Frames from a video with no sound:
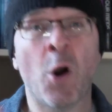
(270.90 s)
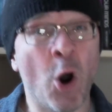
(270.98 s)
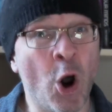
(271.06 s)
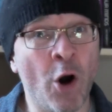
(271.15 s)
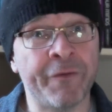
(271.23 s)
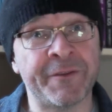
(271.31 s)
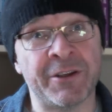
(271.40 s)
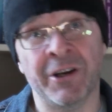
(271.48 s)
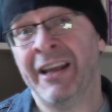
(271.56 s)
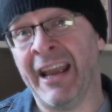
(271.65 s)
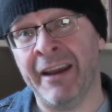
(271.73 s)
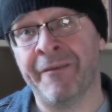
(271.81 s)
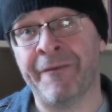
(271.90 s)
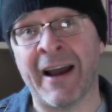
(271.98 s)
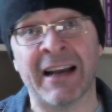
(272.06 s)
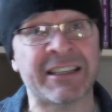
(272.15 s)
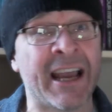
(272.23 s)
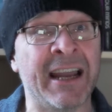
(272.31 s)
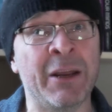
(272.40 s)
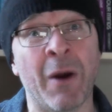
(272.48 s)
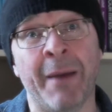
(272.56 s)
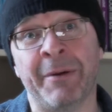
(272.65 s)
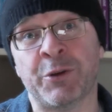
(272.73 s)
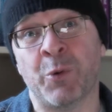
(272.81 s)
Often, in fact,
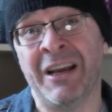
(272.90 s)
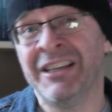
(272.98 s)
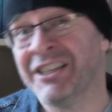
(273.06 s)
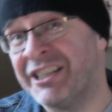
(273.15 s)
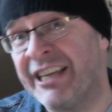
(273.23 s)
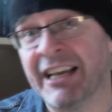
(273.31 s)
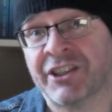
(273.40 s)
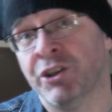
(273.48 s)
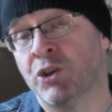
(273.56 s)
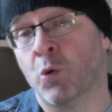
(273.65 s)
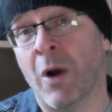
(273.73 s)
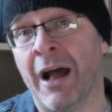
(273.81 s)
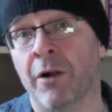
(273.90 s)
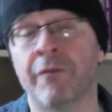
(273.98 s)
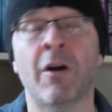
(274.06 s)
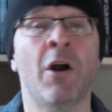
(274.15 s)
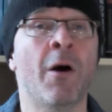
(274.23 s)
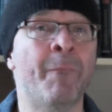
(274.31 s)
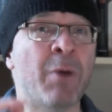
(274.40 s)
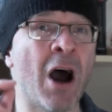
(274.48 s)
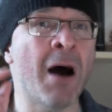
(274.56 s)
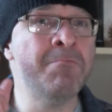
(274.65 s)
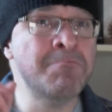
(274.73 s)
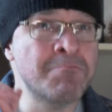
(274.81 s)
anywhere between 6 and 12, but
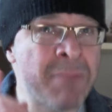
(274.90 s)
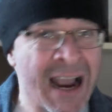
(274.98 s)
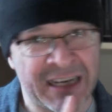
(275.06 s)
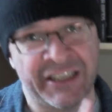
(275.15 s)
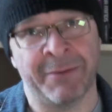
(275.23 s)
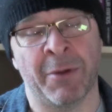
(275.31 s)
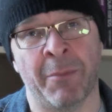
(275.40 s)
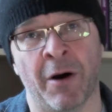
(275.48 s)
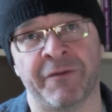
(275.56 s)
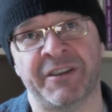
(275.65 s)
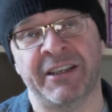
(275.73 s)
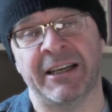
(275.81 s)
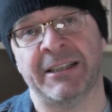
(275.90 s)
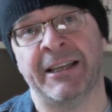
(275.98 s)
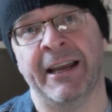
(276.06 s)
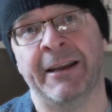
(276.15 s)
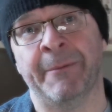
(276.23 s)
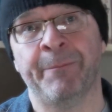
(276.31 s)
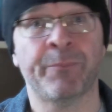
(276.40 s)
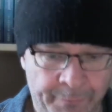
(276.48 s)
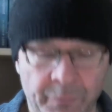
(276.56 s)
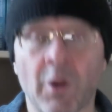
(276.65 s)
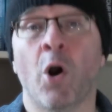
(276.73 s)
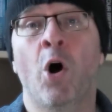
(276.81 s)
a maximum of 16.
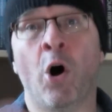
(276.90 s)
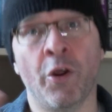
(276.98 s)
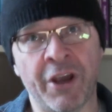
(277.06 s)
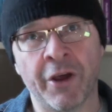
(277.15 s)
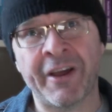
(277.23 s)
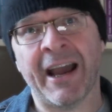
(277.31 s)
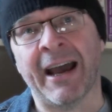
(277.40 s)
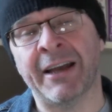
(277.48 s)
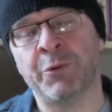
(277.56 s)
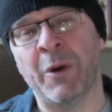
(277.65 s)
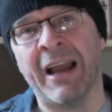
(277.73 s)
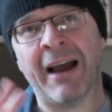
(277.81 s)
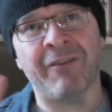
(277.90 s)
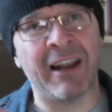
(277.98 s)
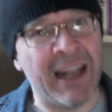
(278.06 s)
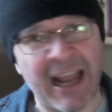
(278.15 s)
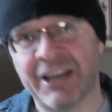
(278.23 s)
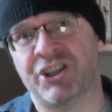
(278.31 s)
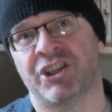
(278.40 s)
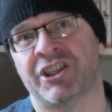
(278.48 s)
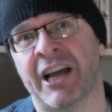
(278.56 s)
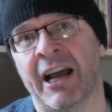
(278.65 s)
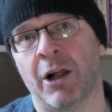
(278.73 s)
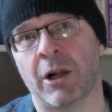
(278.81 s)
On the other hand, we have lecture
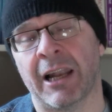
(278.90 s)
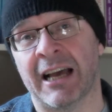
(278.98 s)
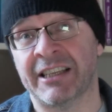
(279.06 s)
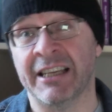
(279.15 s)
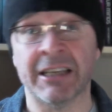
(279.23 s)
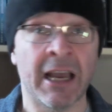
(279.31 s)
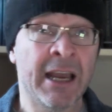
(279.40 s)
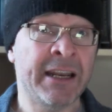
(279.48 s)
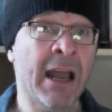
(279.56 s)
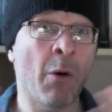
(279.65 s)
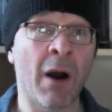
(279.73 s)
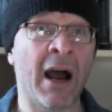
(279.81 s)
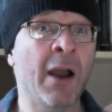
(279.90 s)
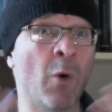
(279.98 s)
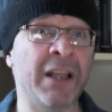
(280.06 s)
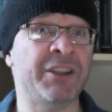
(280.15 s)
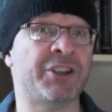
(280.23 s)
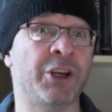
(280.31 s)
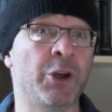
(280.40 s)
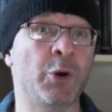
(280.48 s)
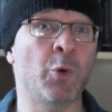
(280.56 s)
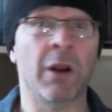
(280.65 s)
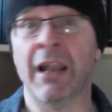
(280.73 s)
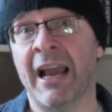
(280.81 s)
style classes. Now, I went
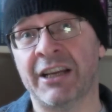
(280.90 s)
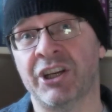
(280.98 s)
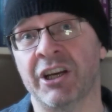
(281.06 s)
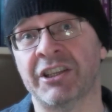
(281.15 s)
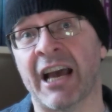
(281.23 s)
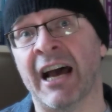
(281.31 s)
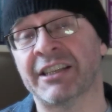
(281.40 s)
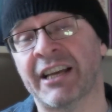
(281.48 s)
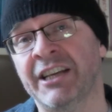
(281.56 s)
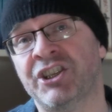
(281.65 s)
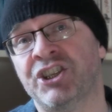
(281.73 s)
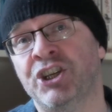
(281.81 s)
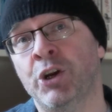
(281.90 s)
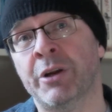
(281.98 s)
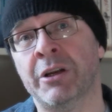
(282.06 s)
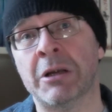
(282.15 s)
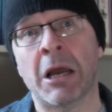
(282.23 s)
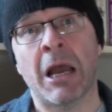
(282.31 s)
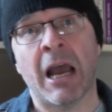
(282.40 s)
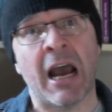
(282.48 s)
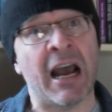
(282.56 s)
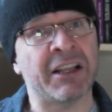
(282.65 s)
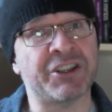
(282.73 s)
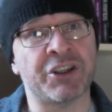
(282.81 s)
to lectures as a student,
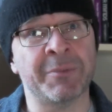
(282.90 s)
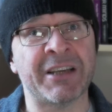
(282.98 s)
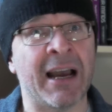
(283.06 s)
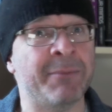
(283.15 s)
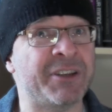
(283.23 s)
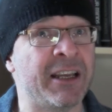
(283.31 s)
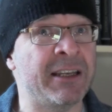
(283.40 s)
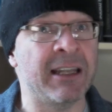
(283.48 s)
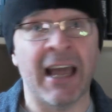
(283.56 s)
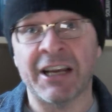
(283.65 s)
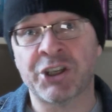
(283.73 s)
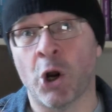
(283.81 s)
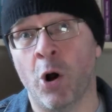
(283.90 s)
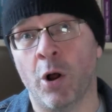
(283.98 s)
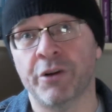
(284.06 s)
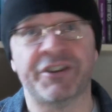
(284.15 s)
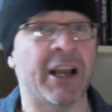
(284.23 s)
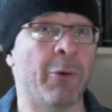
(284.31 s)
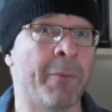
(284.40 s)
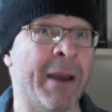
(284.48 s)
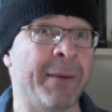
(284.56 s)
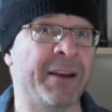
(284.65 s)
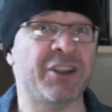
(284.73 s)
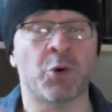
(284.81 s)
and sometimes in lecture halls there were
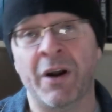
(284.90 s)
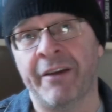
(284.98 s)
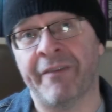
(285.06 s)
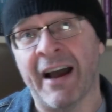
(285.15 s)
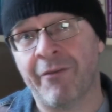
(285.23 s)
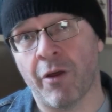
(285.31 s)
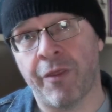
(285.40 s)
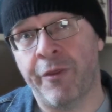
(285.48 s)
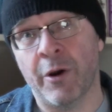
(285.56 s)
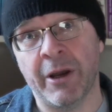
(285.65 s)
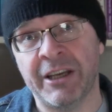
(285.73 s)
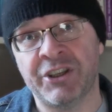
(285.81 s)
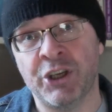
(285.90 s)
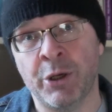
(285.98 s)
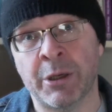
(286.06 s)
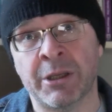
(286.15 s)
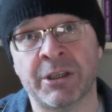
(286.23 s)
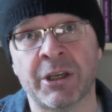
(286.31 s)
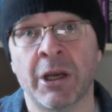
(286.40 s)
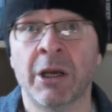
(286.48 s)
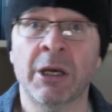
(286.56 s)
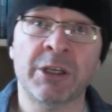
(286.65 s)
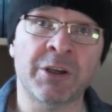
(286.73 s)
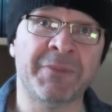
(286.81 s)
maybe 25 or 30 students.
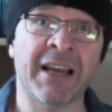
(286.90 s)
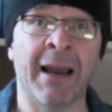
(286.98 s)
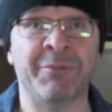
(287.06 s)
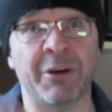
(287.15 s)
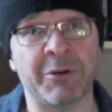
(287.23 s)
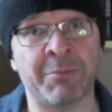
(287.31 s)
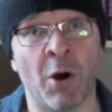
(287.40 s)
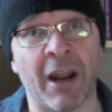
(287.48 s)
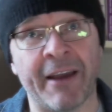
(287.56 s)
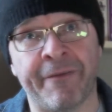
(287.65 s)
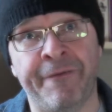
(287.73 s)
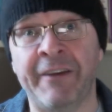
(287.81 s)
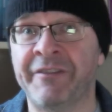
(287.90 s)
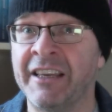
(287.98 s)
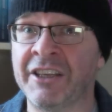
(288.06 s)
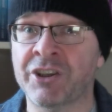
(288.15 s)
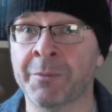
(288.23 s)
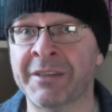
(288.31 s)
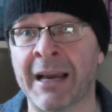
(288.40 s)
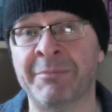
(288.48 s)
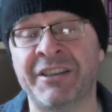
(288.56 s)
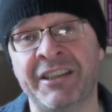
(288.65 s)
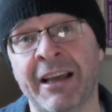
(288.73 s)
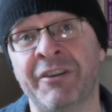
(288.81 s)
Sometimes it was more like 50,
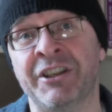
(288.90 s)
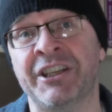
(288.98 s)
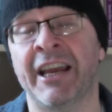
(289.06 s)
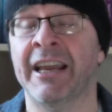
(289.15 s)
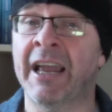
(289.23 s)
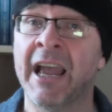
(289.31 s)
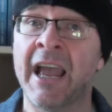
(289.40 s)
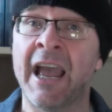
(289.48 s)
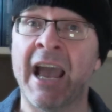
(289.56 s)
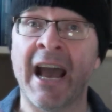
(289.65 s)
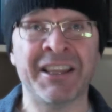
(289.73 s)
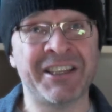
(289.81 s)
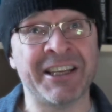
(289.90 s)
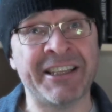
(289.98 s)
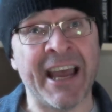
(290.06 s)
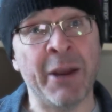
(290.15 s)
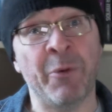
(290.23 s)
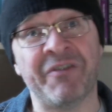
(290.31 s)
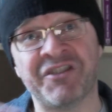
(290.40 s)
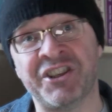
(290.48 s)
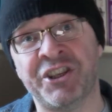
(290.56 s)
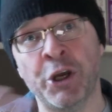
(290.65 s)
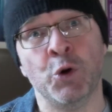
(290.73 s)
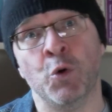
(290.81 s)
sometimes 70. And today with
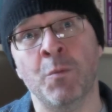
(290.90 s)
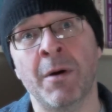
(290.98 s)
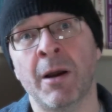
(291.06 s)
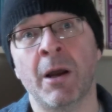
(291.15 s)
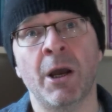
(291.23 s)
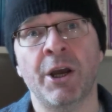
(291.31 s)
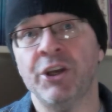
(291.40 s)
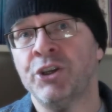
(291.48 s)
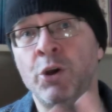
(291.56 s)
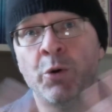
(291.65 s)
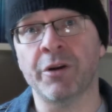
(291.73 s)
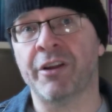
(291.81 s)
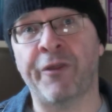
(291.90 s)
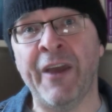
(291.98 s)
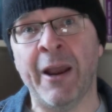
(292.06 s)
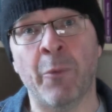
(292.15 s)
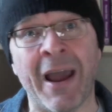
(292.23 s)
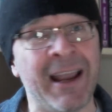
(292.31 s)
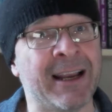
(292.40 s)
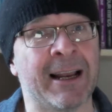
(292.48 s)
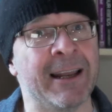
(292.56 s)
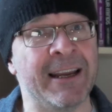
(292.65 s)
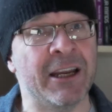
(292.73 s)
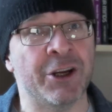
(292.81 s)
Zoom, you could
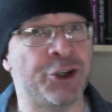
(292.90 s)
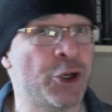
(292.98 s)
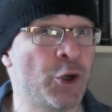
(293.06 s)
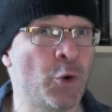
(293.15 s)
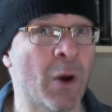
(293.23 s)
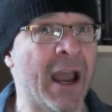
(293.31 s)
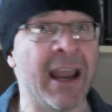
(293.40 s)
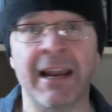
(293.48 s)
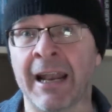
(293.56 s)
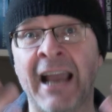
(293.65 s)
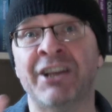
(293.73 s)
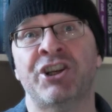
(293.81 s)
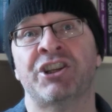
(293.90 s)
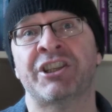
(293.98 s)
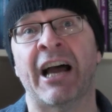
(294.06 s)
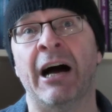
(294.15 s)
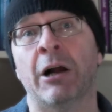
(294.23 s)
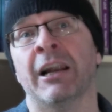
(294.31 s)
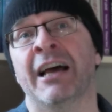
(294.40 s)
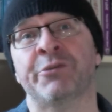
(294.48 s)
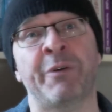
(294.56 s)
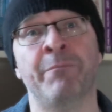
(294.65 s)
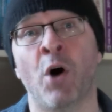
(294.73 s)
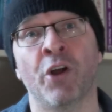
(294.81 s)
theoretically do a lecture style class
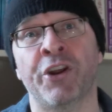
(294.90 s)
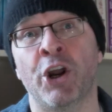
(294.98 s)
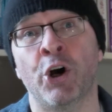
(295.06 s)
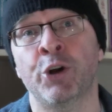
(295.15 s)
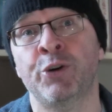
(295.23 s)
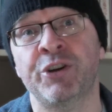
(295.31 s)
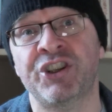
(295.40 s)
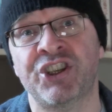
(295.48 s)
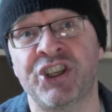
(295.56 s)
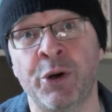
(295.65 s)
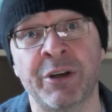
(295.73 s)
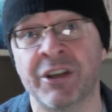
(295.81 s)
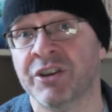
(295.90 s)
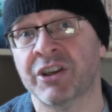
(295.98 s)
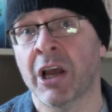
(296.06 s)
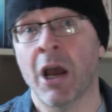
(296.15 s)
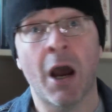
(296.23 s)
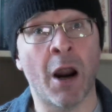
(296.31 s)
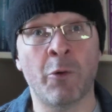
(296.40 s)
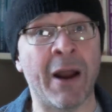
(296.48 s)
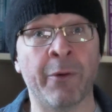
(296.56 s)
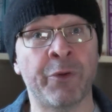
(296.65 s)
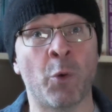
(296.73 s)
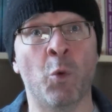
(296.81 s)
with more than 100 students
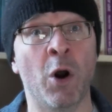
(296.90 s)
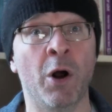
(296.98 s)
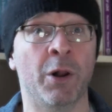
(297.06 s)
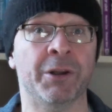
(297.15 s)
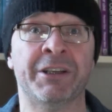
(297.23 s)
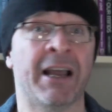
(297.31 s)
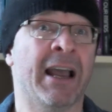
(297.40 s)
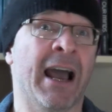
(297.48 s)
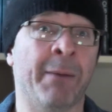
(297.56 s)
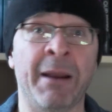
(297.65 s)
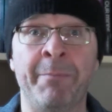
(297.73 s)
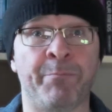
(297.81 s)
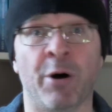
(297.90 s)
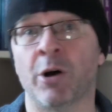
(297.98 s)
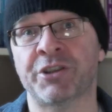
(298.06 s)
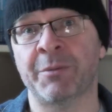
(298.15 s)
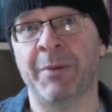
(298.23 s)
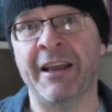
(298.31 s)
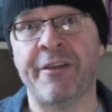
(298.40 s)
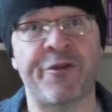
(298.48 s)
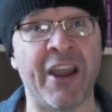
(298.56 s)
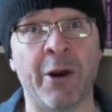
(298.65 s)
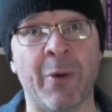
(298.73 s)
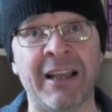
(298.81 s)
around the world. I mean, possibly
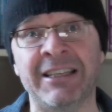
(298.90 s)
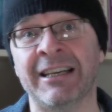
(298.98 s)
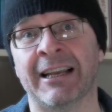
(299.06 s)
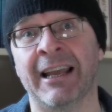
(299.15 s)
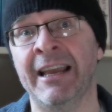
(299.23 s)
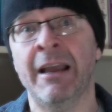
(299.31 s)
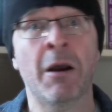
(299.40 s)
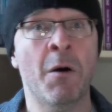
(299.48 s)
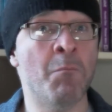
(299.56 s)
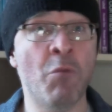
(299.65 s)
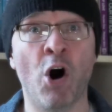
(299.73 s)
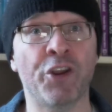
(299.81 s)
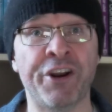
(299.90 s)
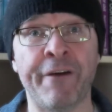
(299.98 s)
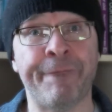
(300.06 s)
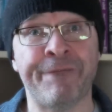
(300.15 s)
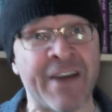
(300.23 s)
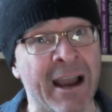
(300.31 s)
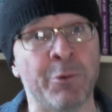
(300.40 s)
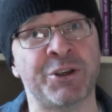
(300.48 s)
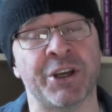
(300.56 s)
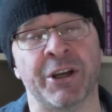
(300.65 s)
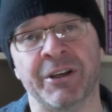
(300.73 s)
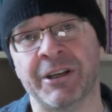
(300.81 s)
theoretically more than
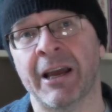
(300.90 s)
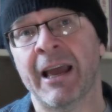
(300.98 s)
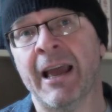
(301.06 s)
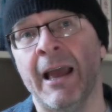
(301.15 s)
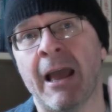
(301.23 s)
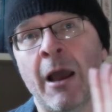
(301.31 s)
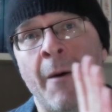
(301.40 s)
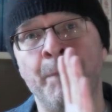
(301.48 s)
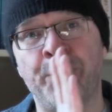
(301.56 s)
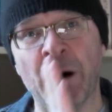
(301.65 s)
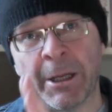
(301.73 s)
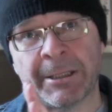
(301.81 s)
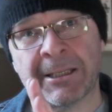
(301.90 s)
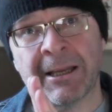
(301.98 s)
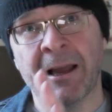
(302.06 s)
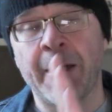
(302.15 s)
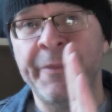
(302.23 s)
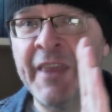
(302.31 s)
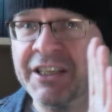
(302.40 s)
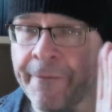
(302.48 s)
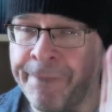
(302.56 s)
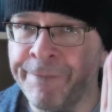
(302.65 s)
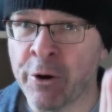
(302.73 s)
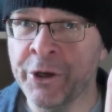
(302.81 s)
1,000. But there's a
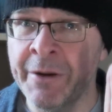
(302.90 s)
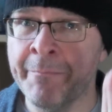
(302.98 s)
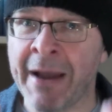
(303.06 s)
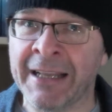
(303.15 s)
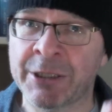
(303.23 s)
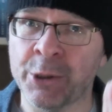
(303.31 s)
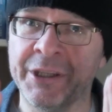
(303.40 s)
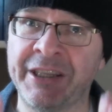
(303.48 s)
fundamental